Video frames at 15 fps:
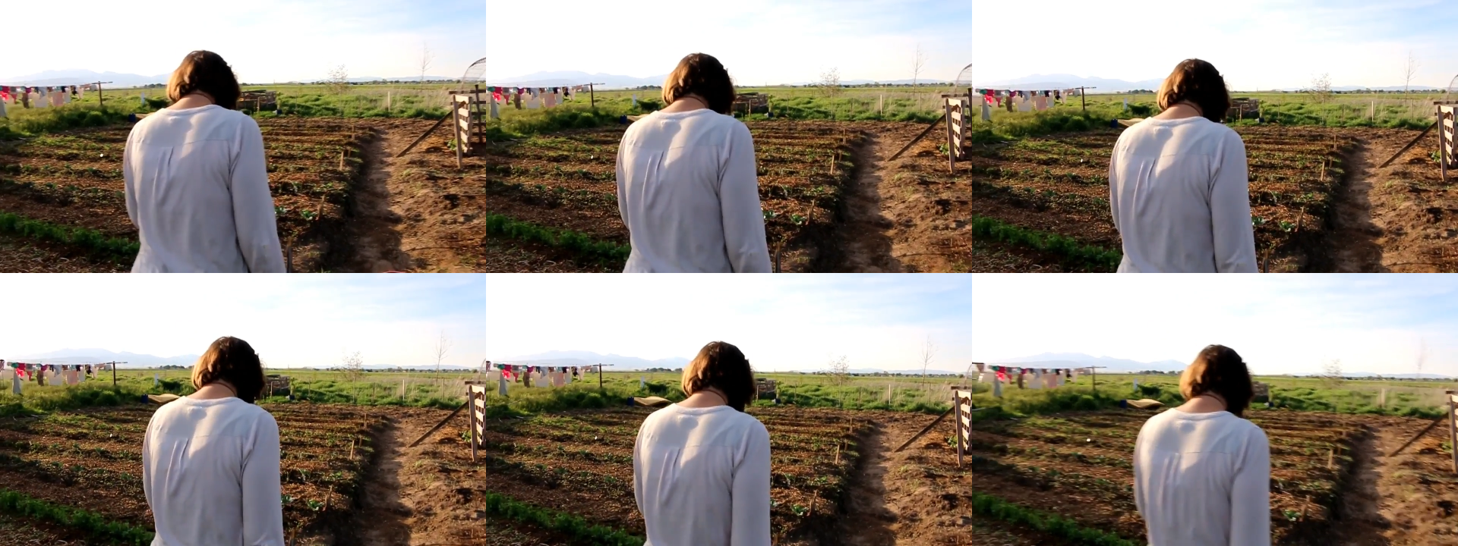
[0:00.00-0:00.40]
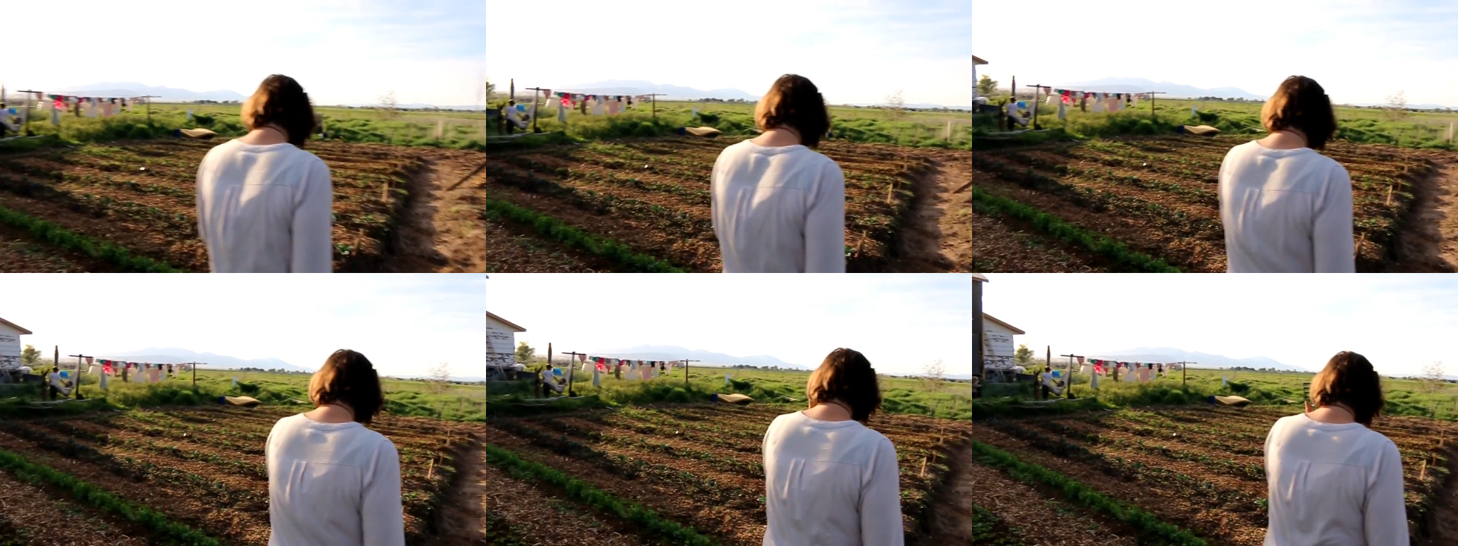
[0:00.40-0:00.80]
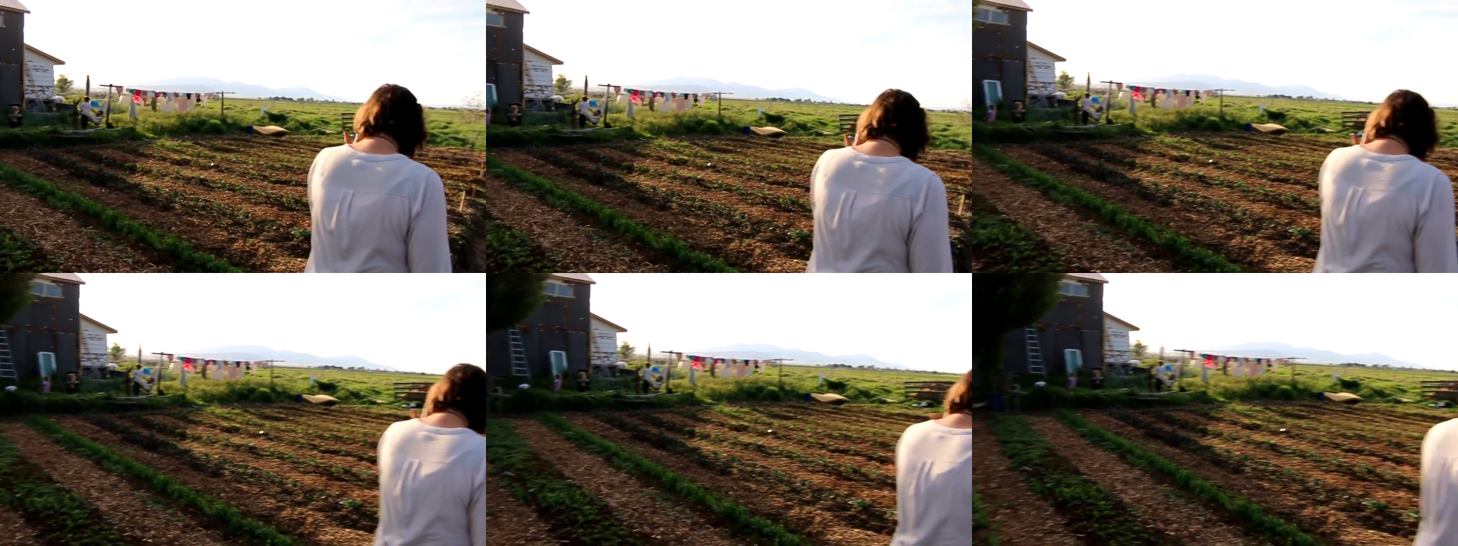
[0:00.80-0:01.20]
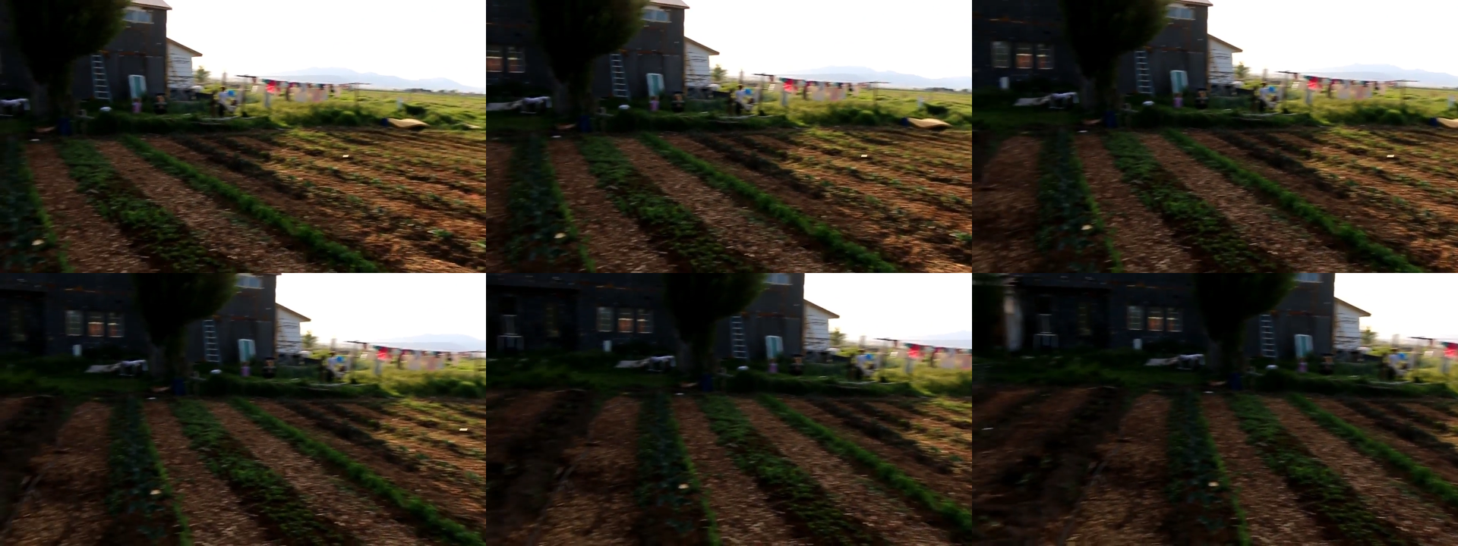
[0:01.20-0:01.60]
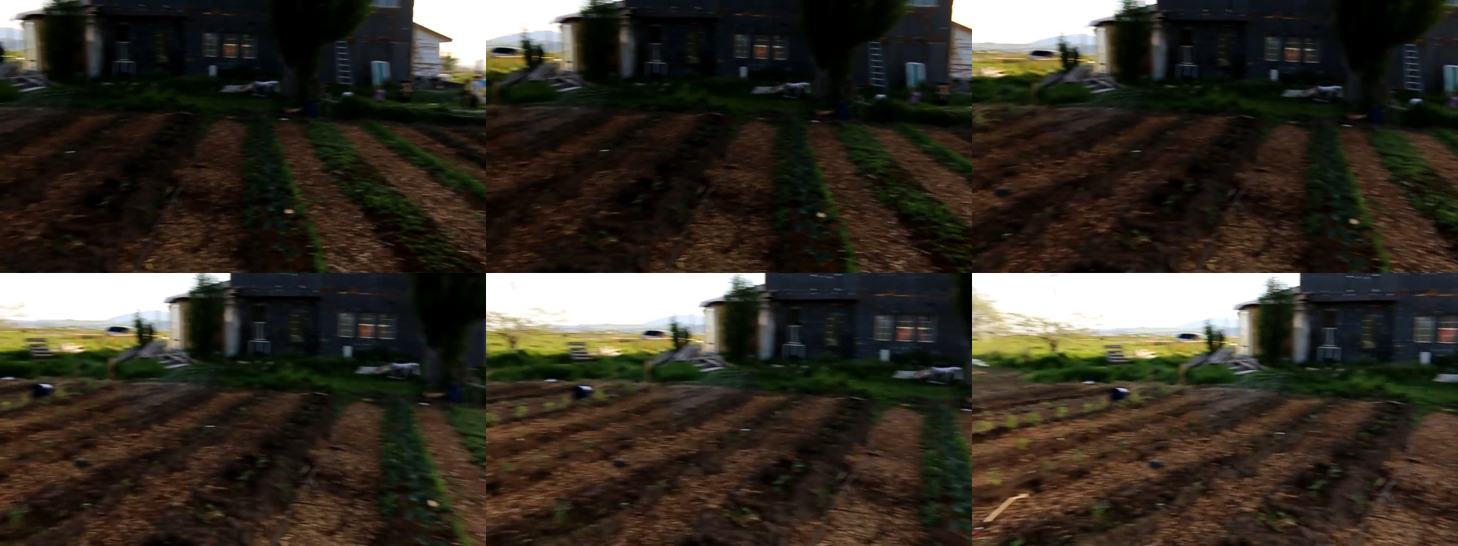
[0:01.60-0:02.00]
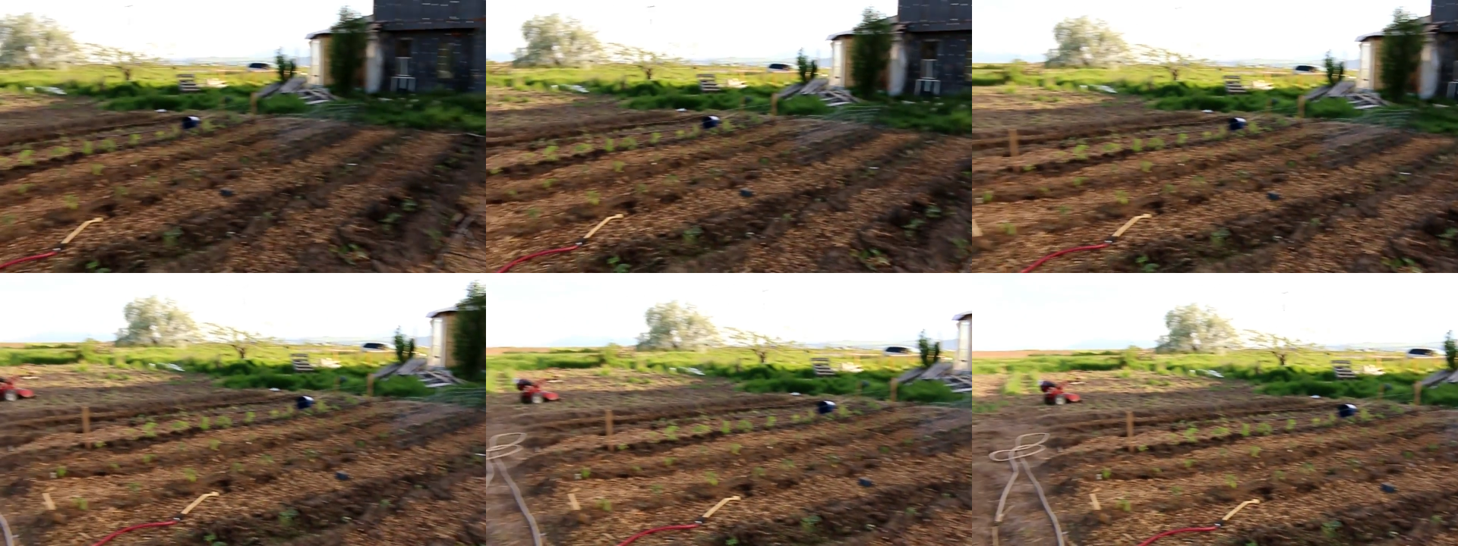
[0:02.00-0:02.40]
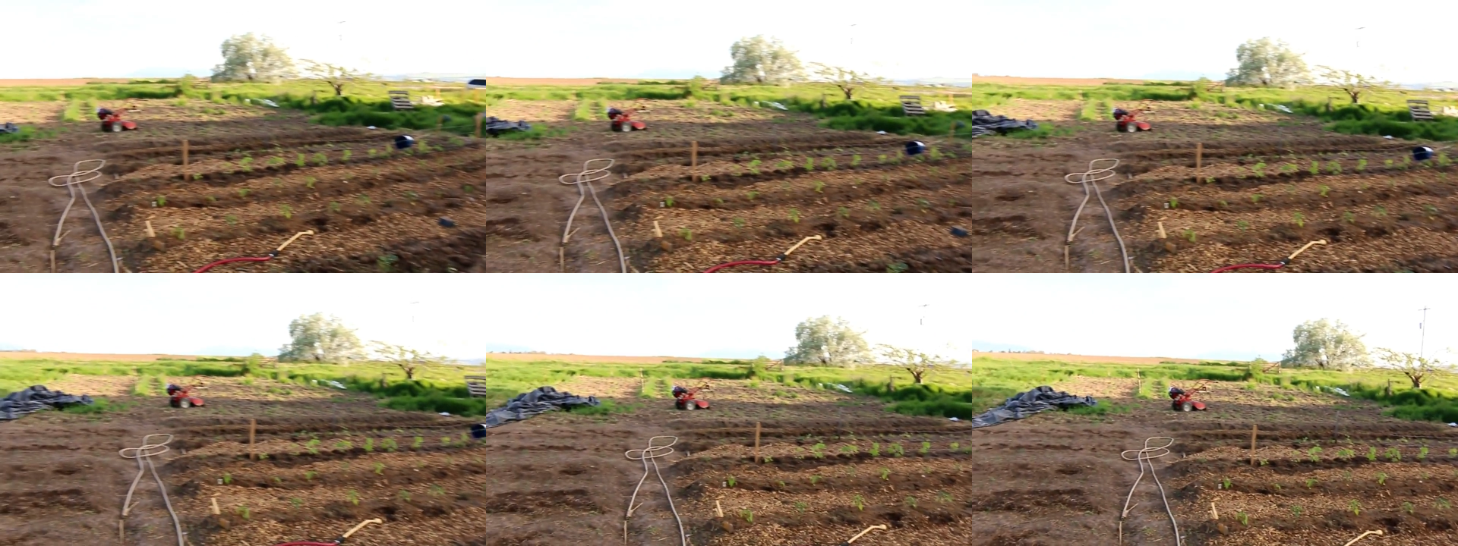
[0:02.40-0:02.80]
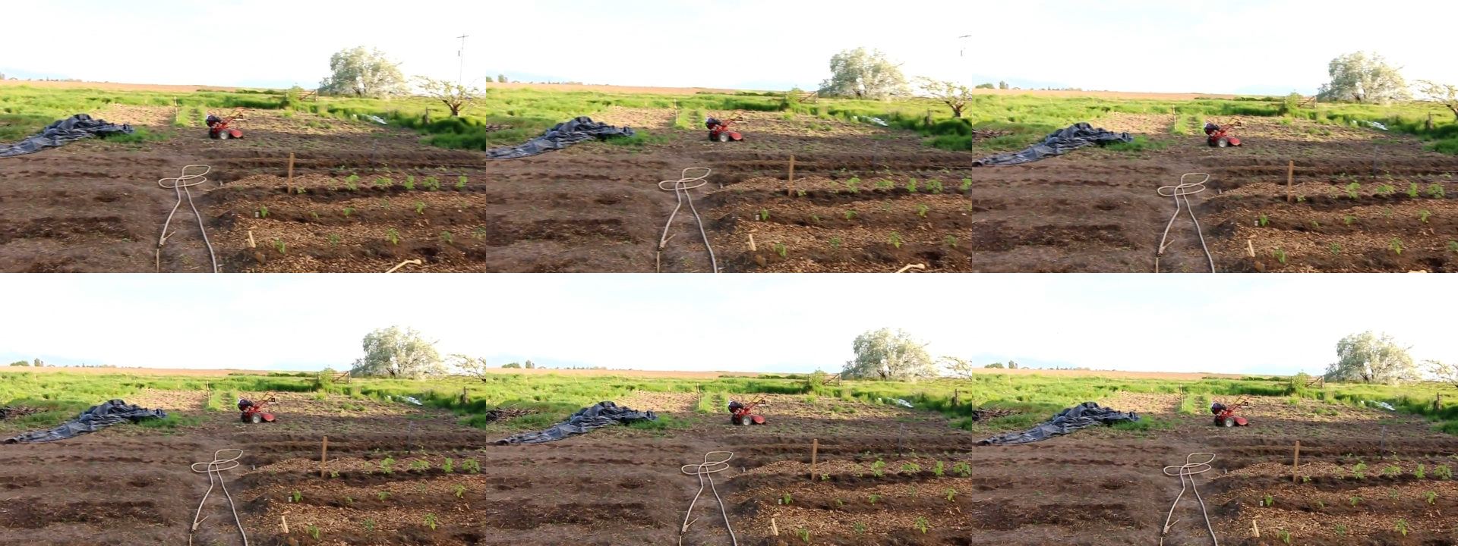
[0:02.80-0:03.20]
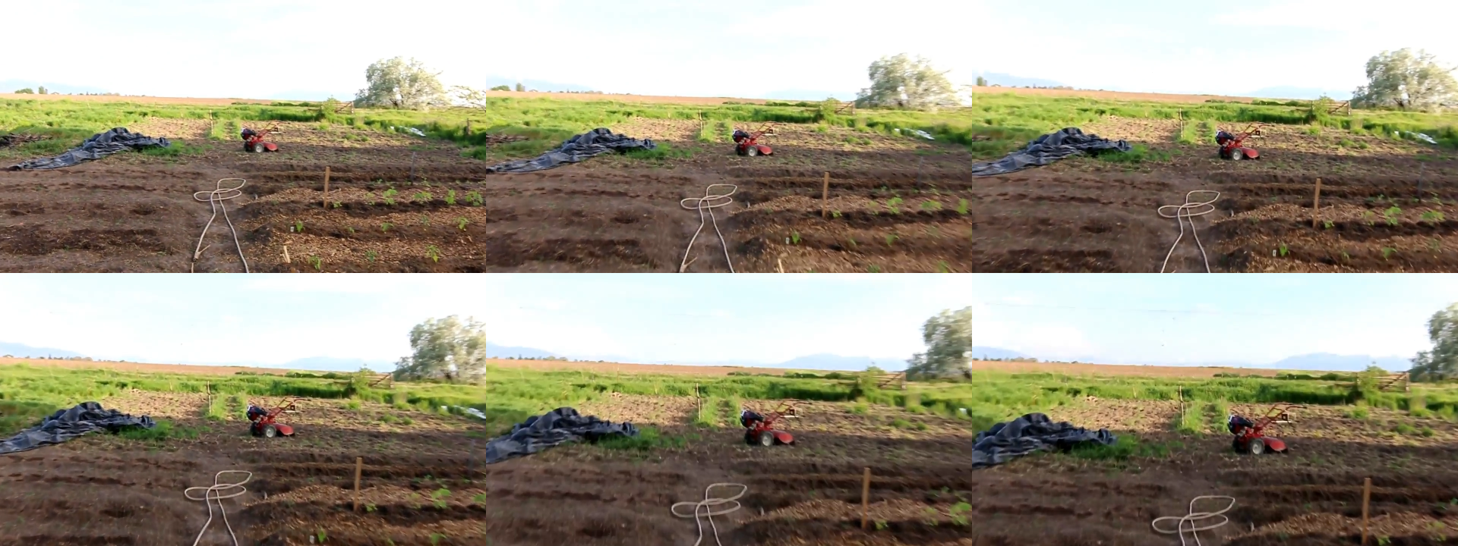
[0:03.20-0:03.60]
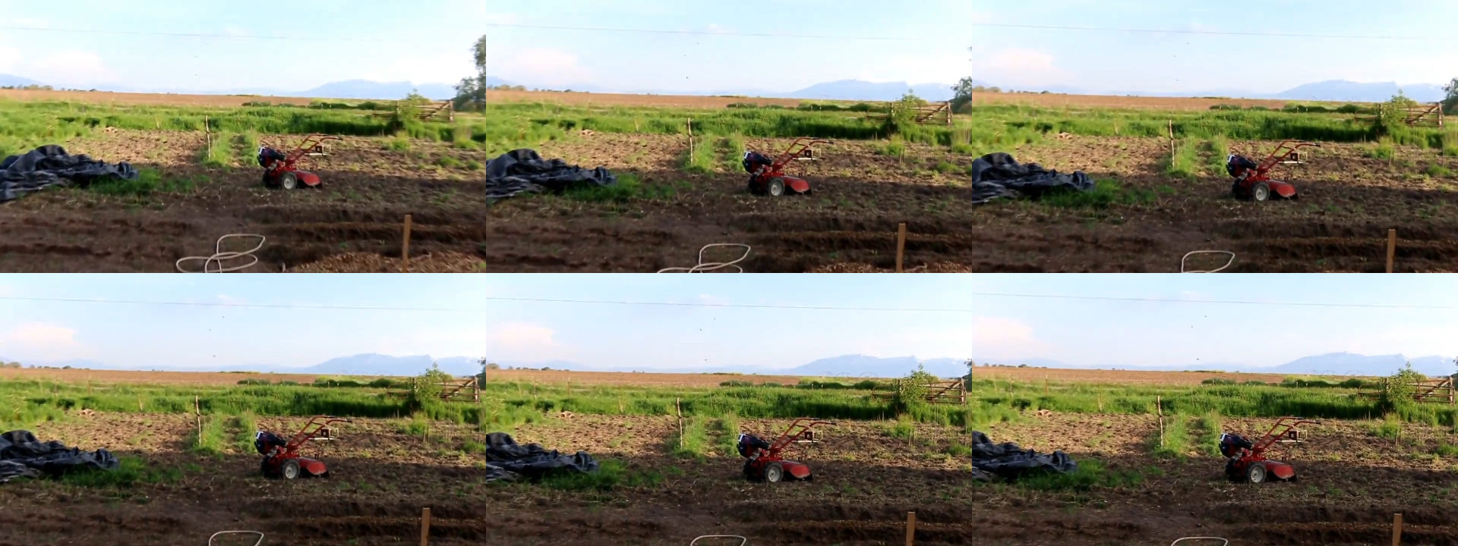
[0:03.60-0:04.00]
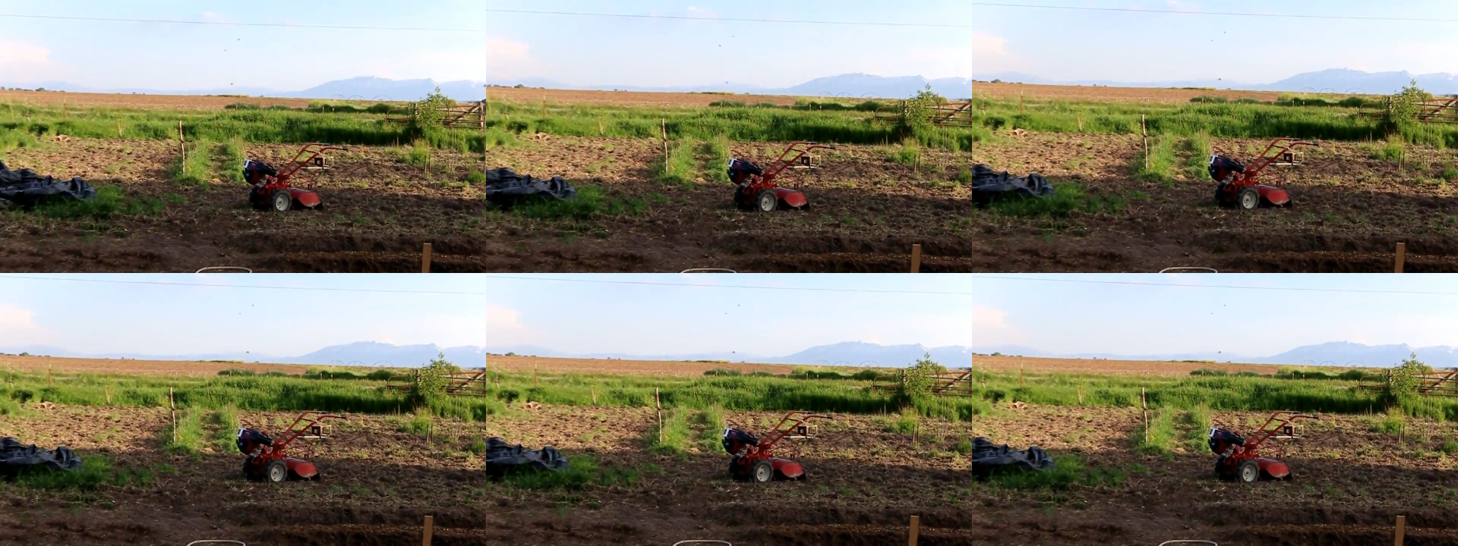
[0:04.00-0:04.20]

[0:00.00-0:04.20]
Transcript: No face is visible, so there are no lips to read.